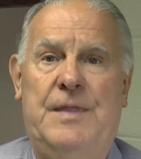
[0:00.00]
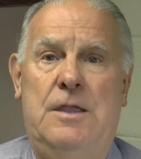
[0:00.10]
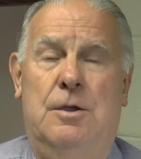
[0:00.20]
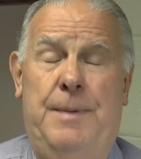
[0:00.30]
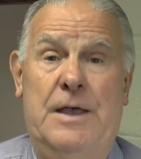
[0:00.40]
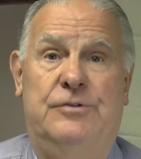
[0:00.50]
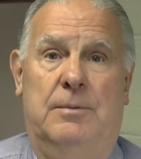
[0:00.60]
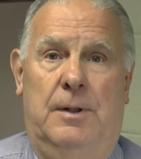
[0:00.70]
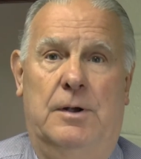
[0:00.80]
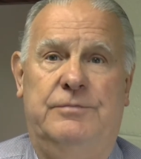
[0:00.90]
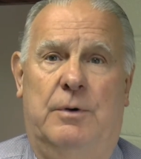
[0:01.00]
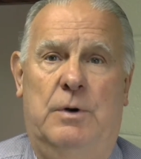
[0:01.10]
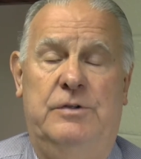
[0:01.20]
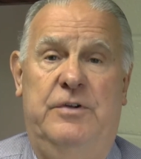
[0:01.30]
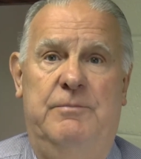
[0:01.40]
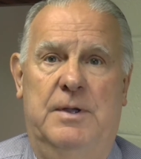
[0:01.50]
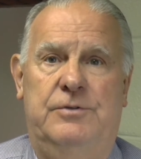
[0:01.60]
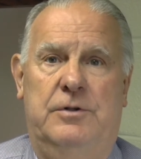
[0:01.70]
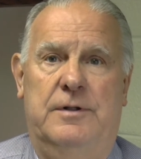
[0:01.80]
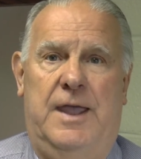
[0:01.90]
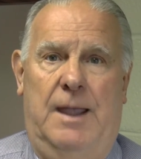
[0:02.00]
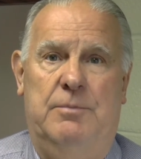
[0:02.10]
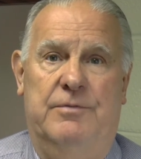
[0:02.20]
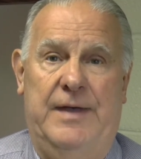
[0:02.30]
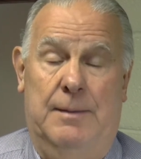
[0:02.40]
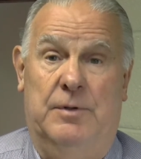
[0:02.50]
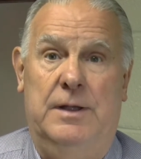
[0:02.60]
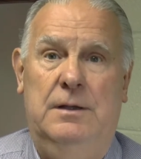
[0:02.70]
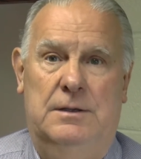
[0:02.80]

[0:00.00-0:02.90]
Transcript: Thank you, Pastor Miller, for what you've meant to the Cable family.